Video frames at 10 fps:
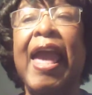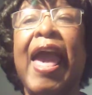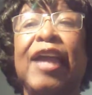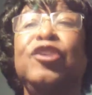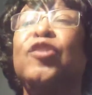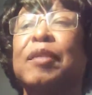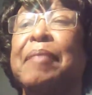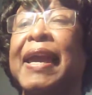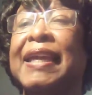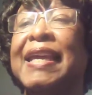And you can
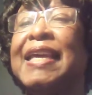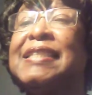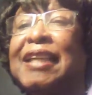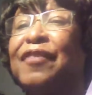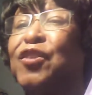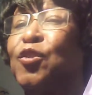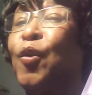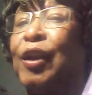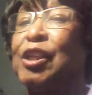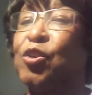make it easy if you
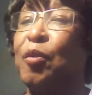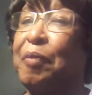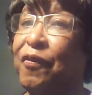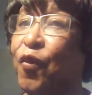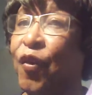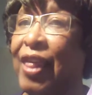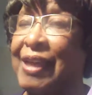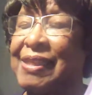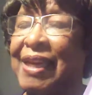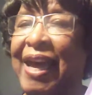want to do it before
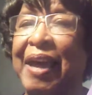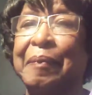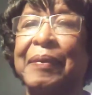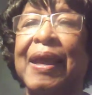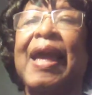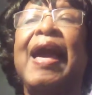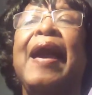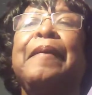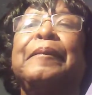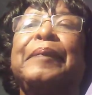that time.
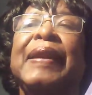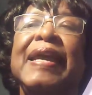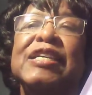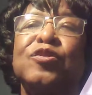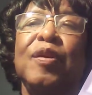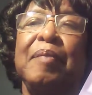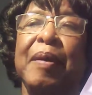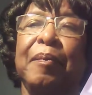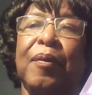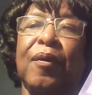Please
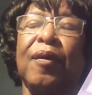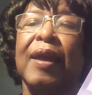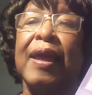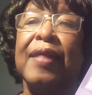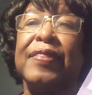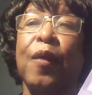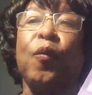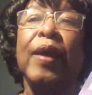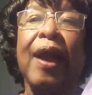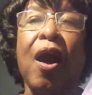remember that
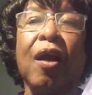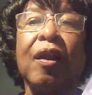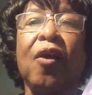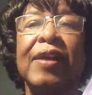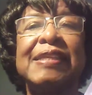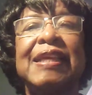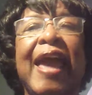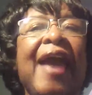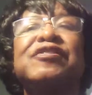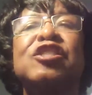we all
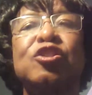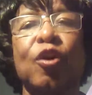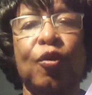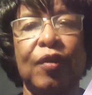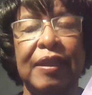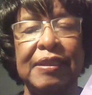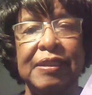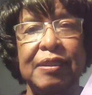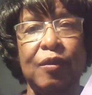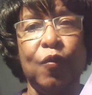have
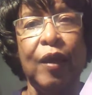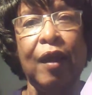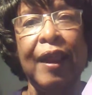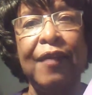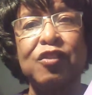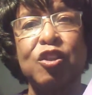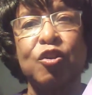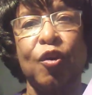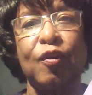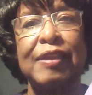stories. We all have
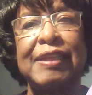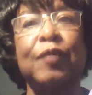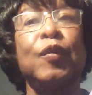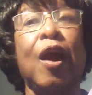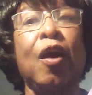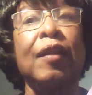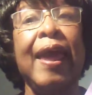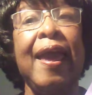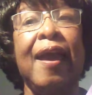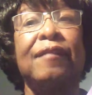stories, and we all
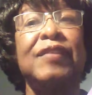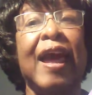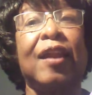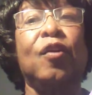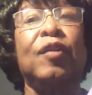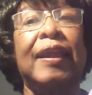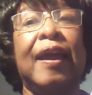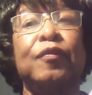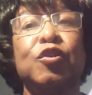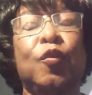have, not only
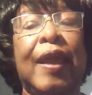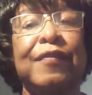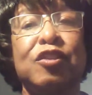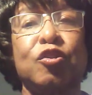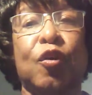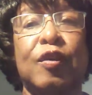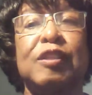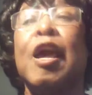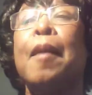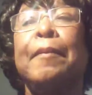do we have
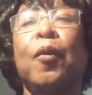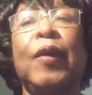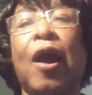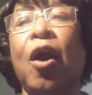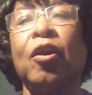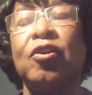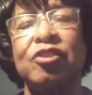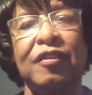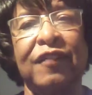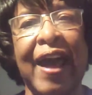stories, but we all are
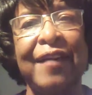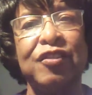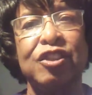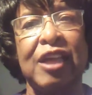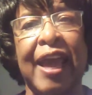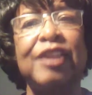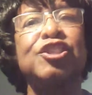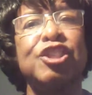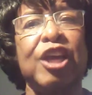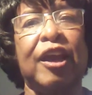survivors and
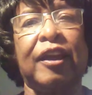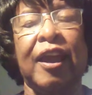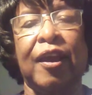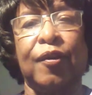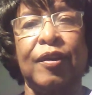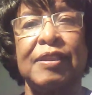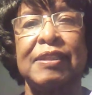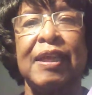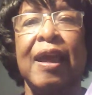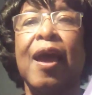share carers.